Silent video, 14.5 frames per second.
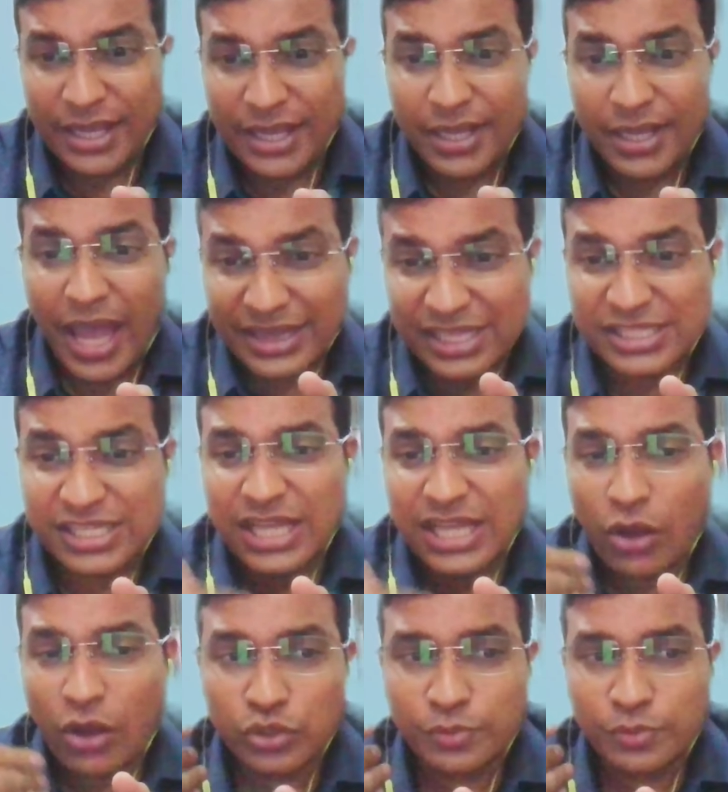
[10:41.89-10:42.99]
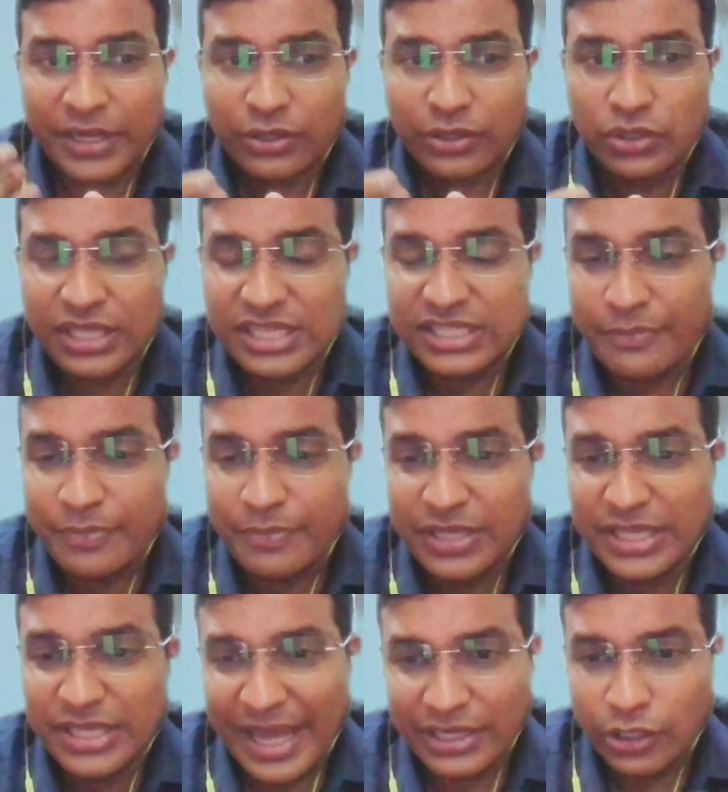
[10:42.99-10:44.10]
And this is how those particular things are being
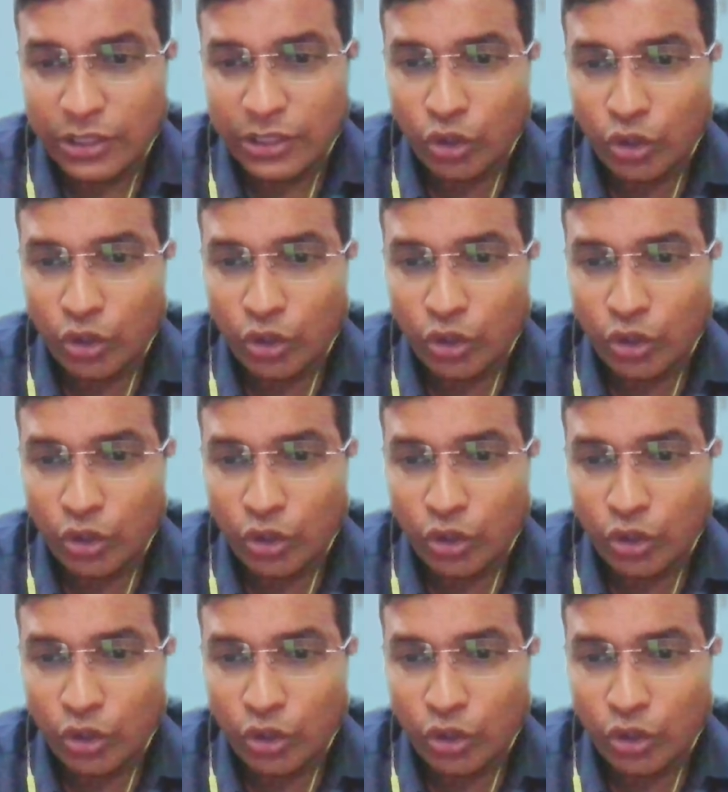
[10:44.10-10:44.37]
carried out.